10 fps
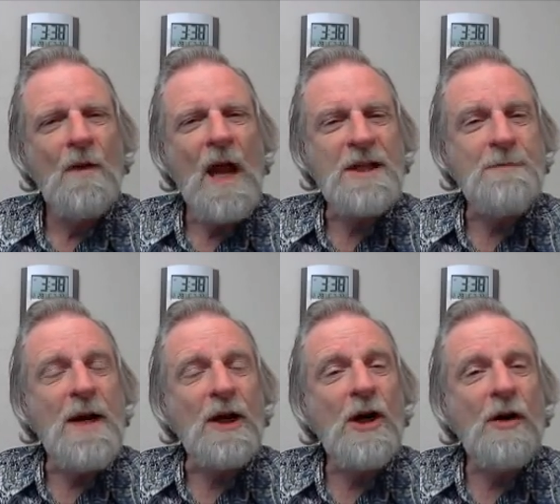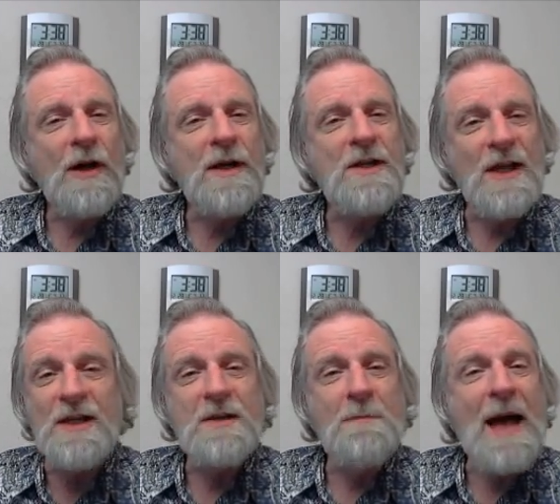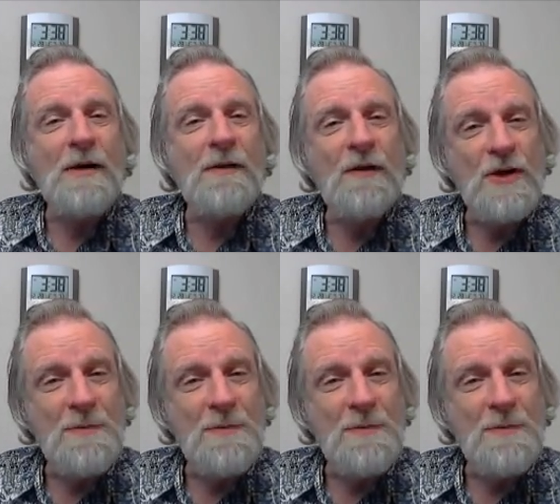has been occurring since matter first